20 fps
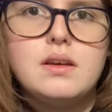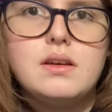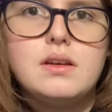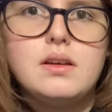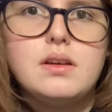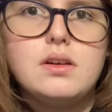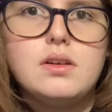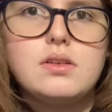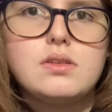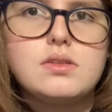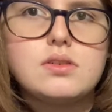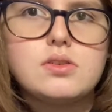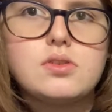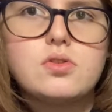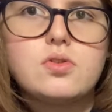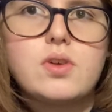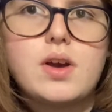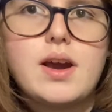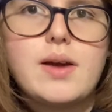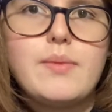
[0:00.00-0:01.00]
You're just
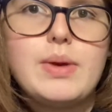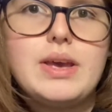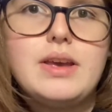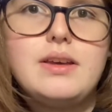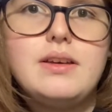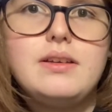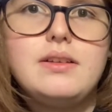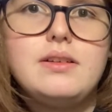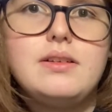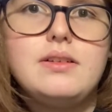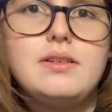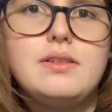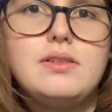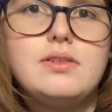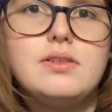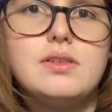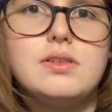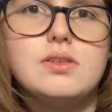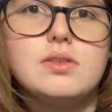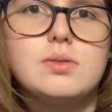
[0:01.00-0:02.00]
grabbing
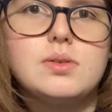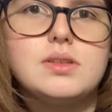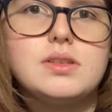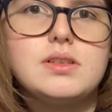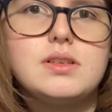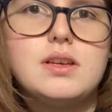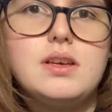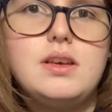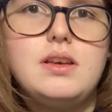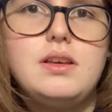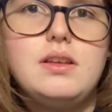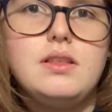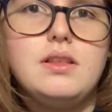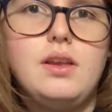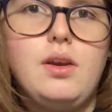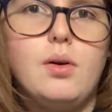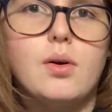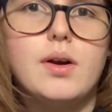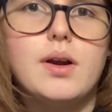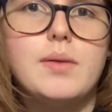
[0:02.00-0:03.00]
and twisting the
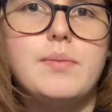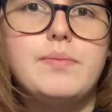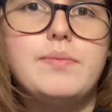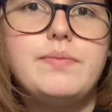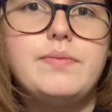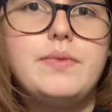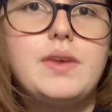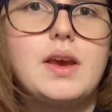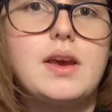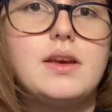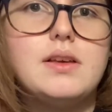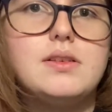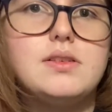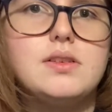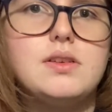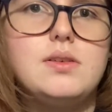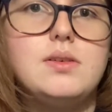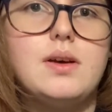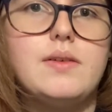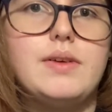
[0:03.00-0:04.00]
doorknob. Okay, so
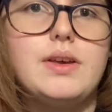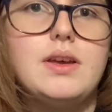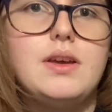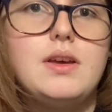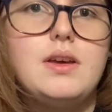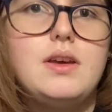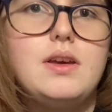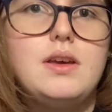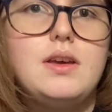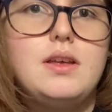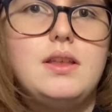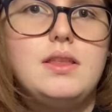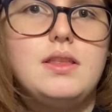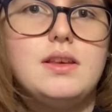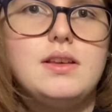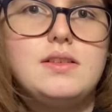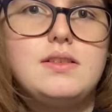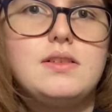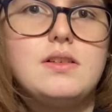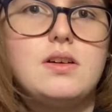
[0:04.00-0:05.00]
you have it,
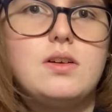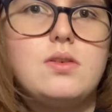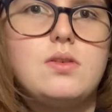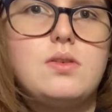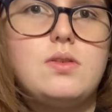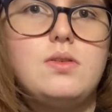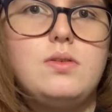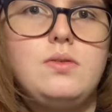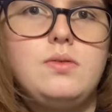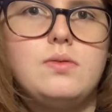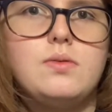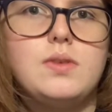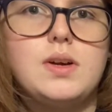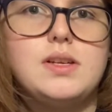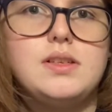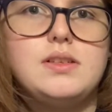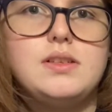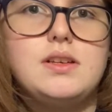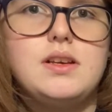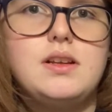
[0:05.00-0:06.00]
this knuckle
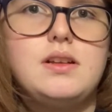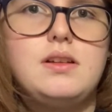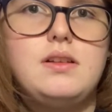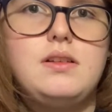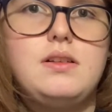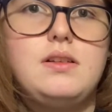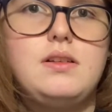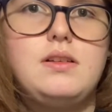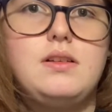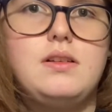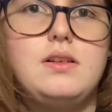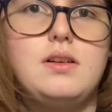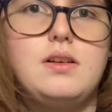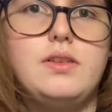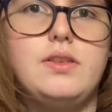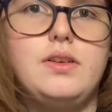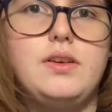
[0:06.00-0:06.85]
rested on the